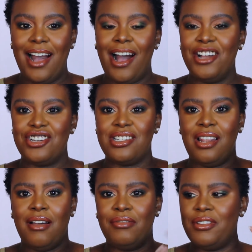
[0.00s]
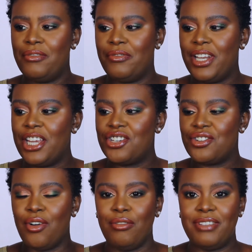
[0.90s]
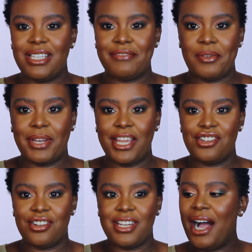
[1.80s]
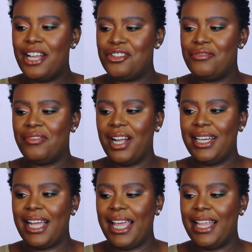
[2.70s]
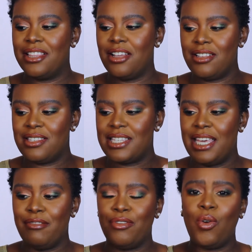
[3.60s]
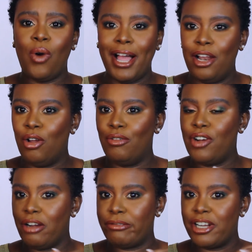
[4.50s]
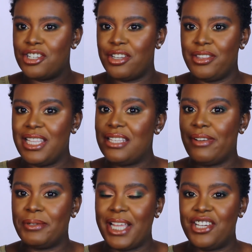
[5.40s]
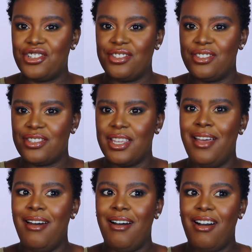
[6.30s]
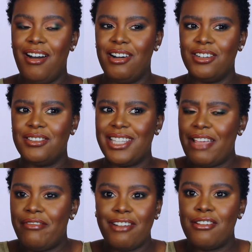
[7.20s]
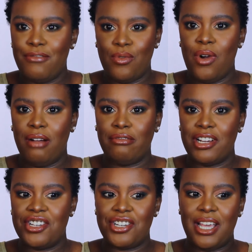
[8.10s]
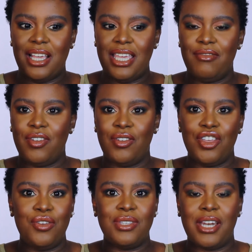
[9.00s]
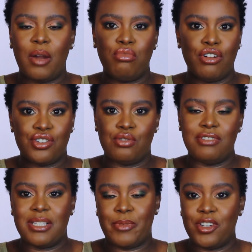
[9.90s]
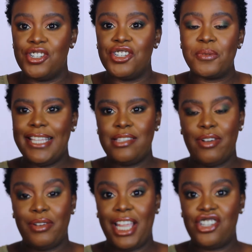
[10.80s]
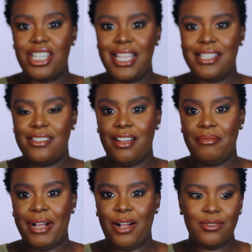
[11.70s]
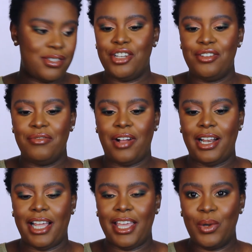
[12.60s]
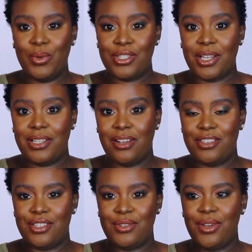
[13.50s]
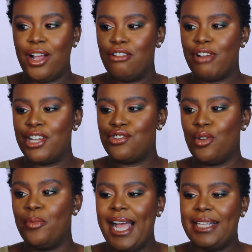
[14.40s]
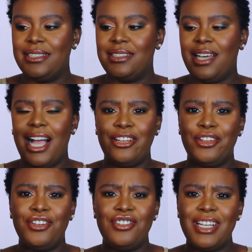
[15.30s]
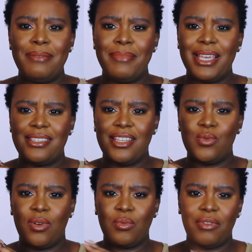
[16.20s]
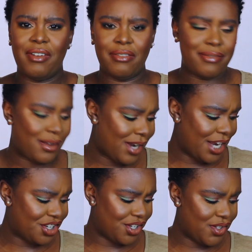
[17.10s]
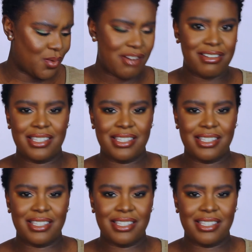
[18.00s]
I just love the finish of this foundation. I do find that it does give quite a lot of coverage, so these foundations they're very full coverage, even using a brush or a sponge. This foundation is £9. I do find that it also does do a great job, and I don't usually mix this one with other foundations, whereas